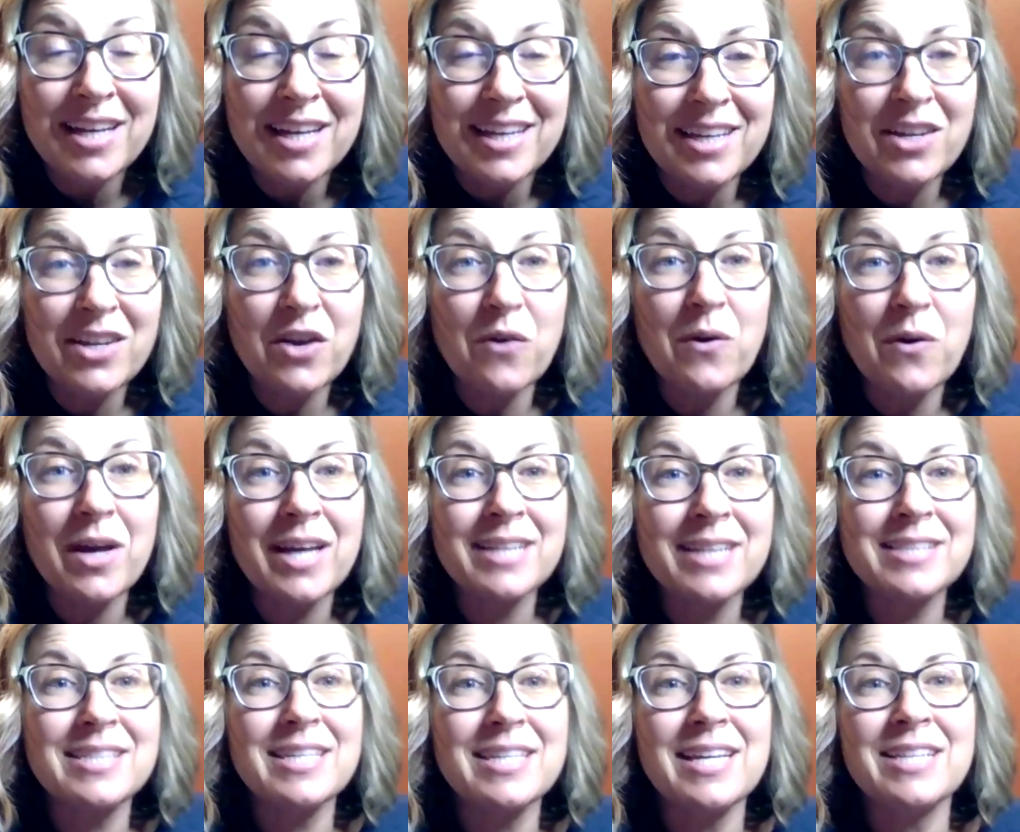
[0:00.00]

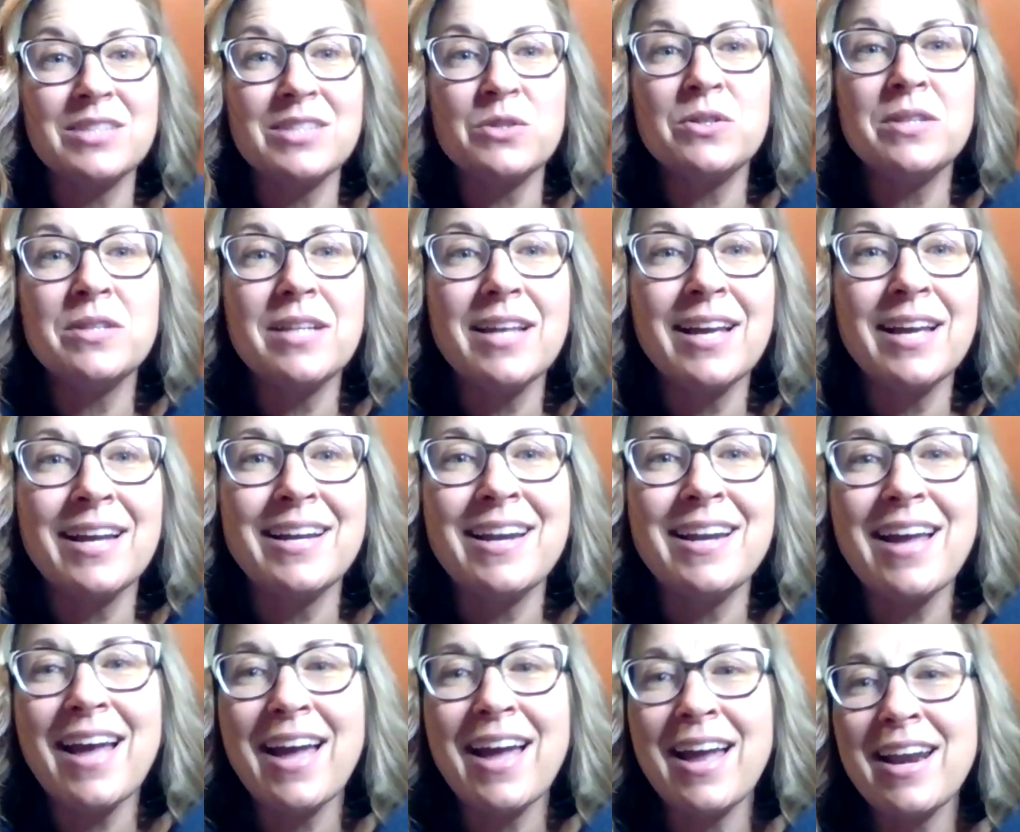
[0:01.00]
It's and
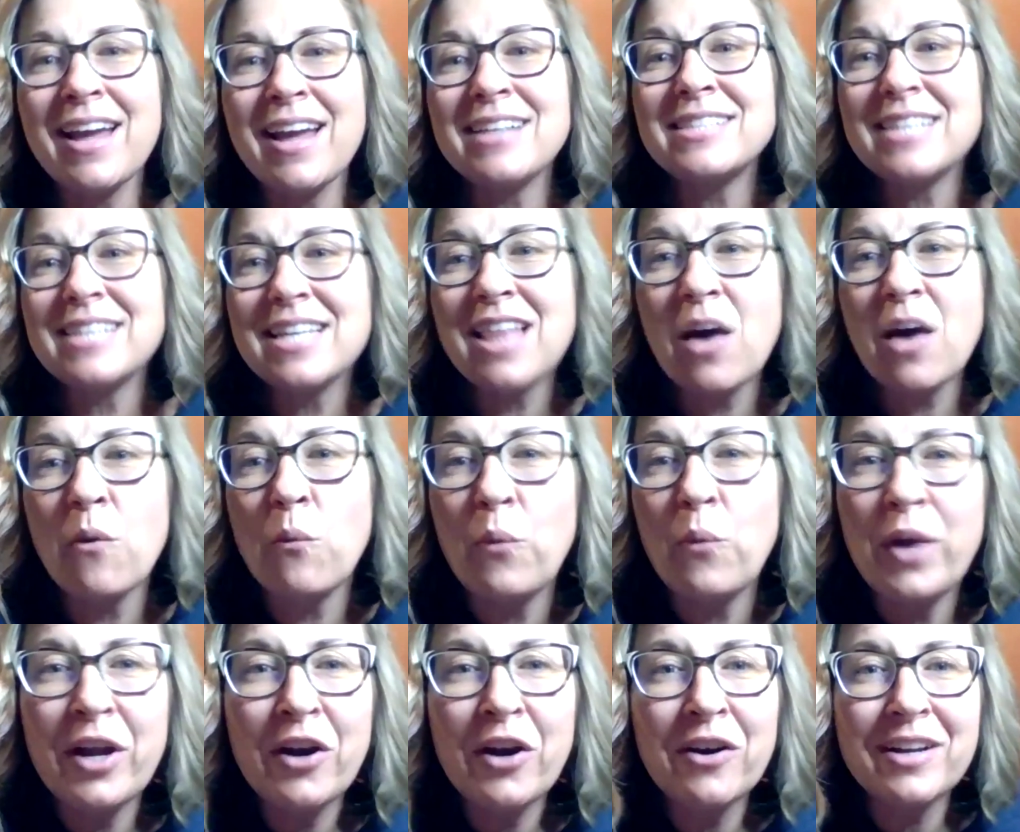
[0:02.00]
I say that
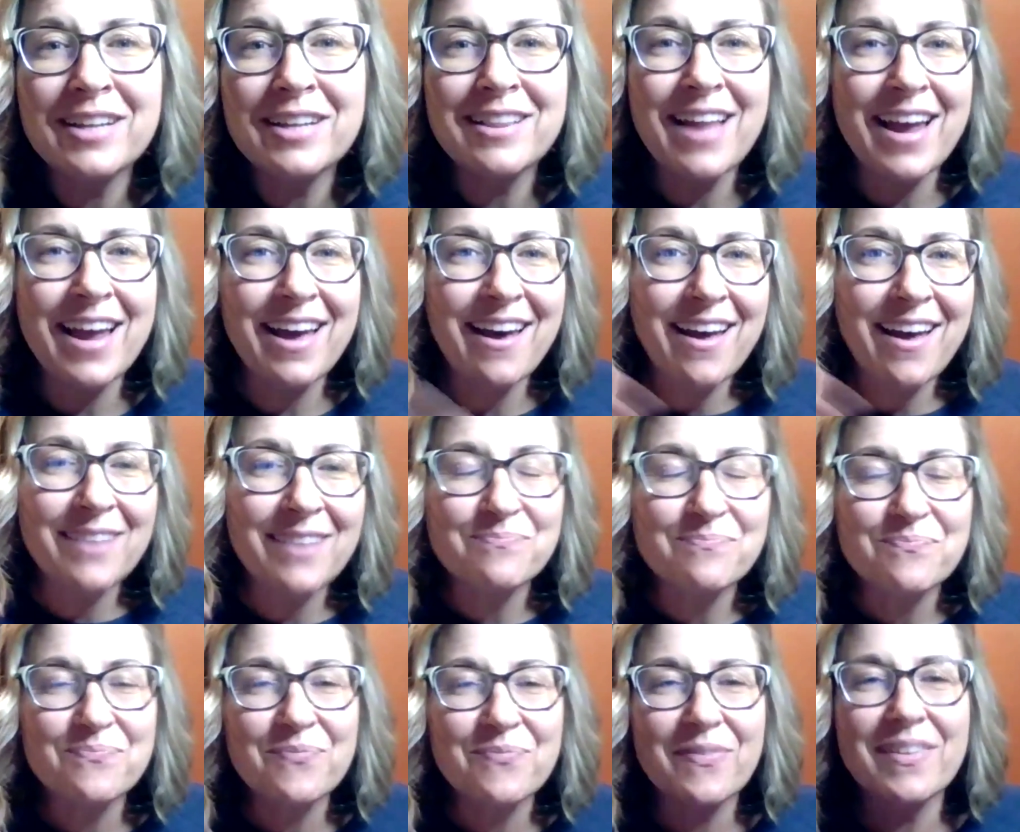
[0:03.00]
weird in like a
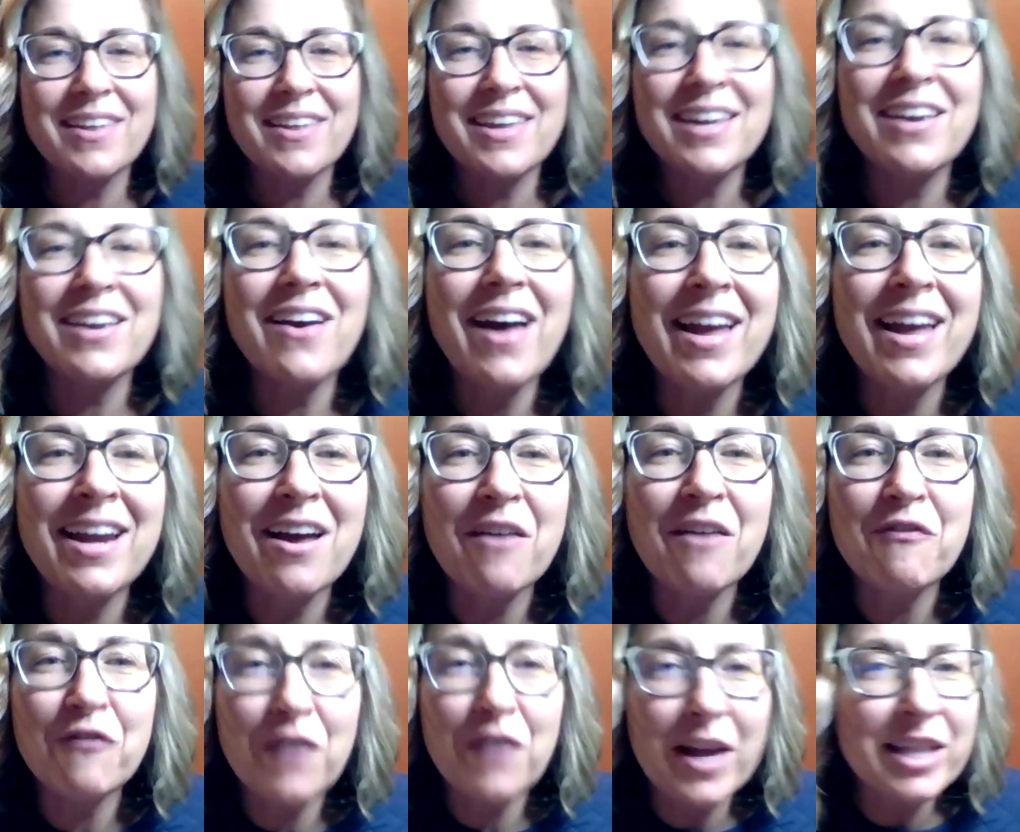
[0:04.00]

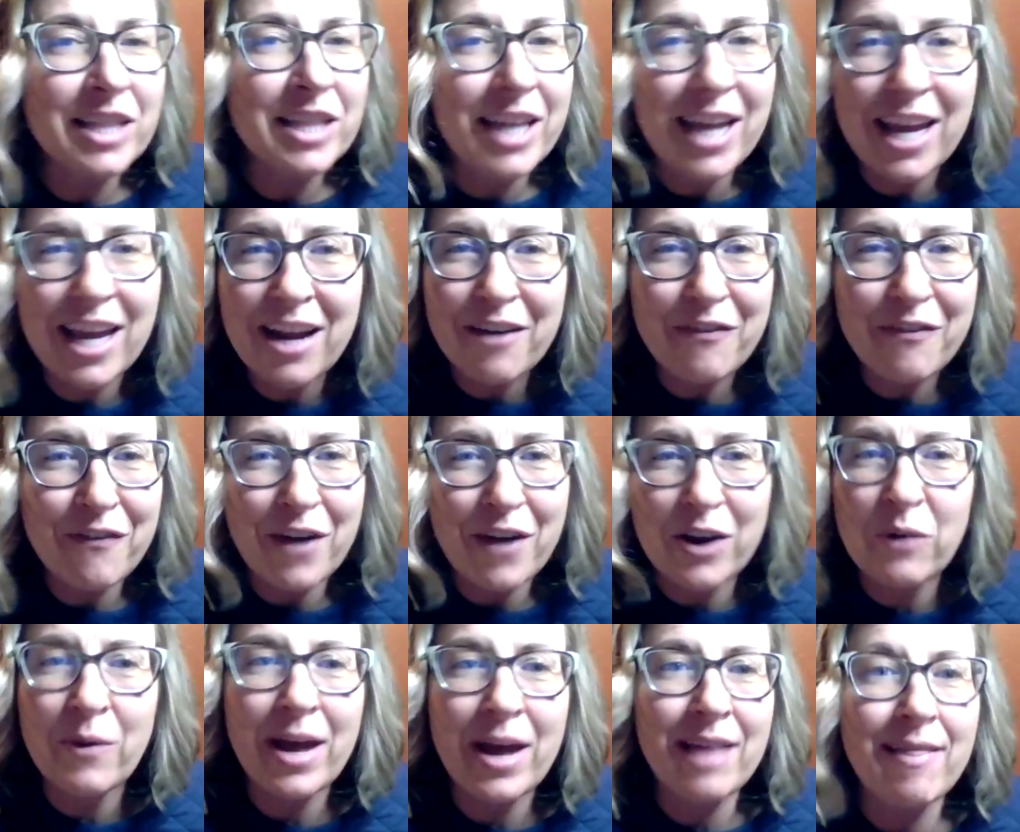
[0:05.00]
friendly and a
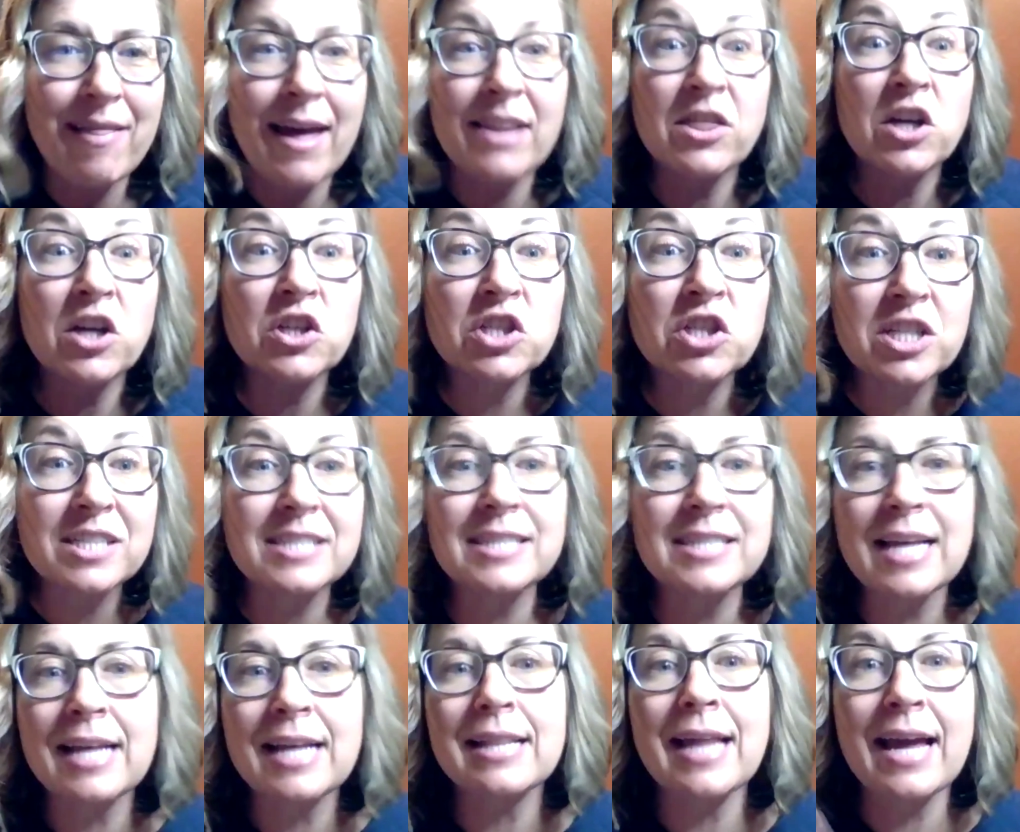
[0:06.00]
fun way. Like, they're just
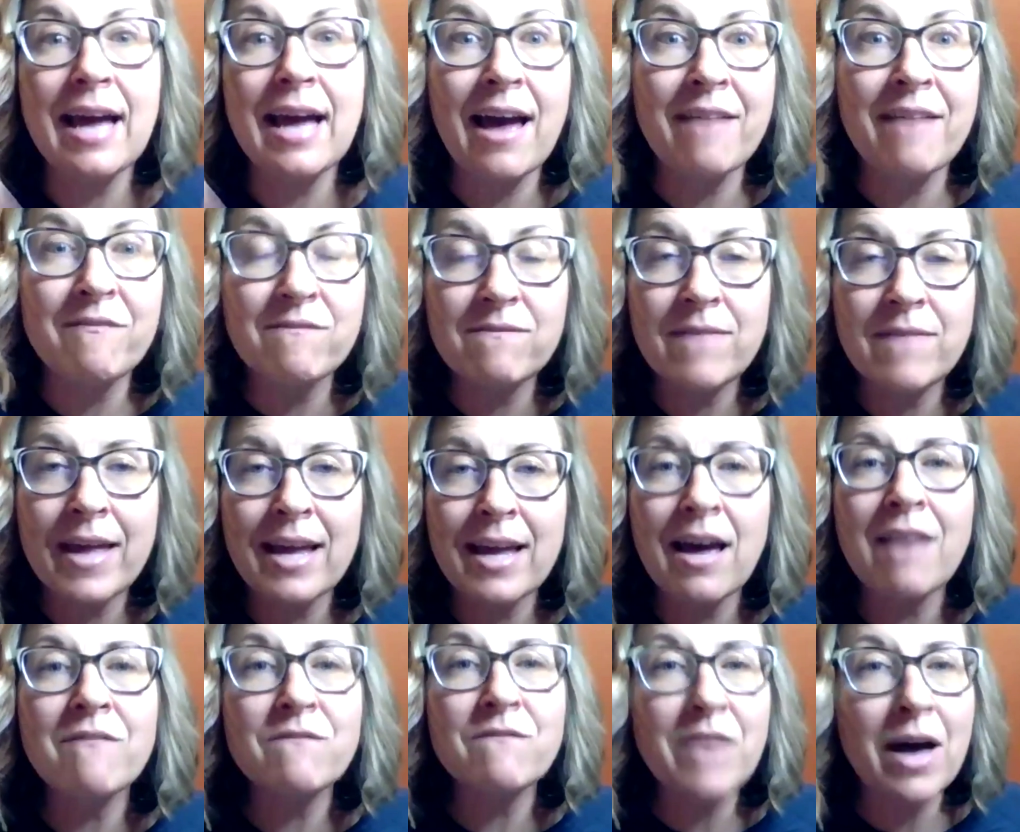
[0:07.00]
saying, like
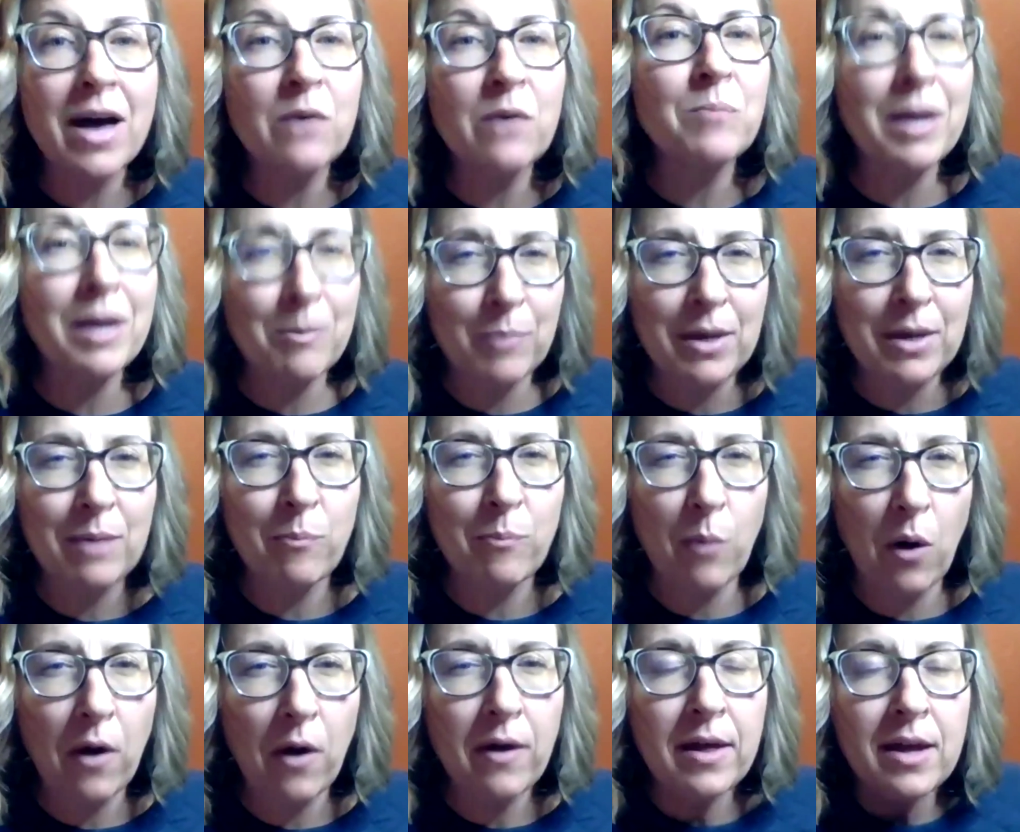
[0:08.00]
I found my
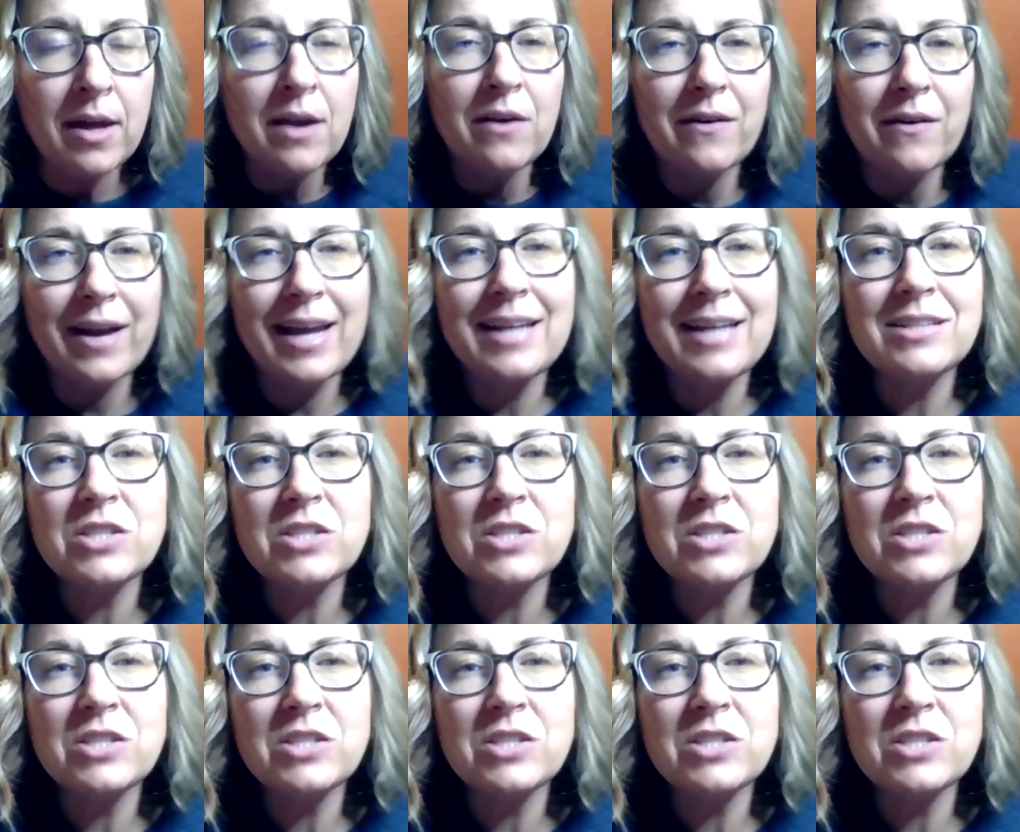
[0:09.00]
people, right?